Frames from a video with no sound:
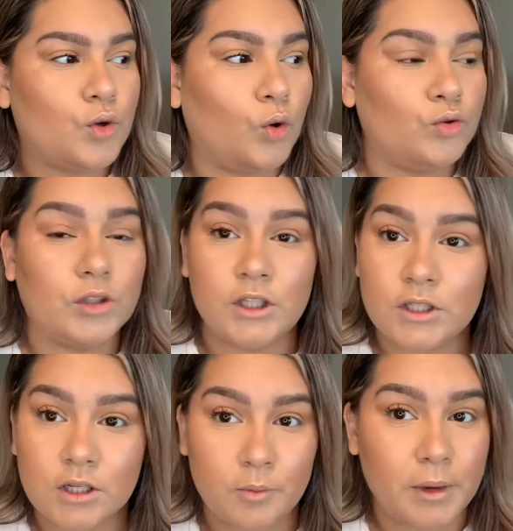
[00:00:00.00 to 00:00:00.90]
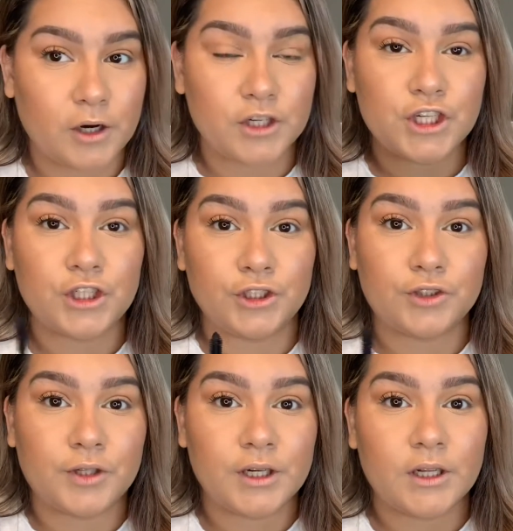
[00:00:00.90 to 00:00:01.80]
only to bear
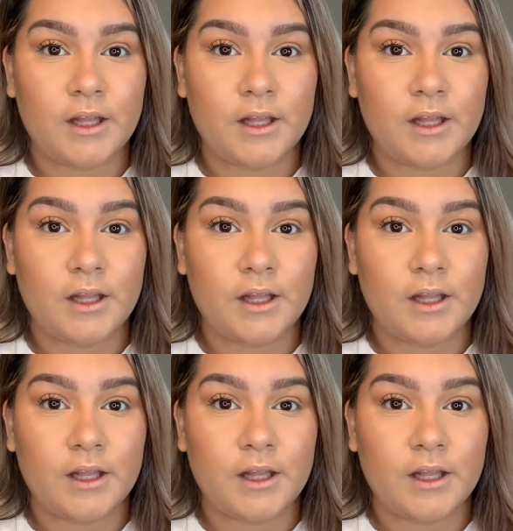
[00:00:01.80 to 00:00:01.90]
children.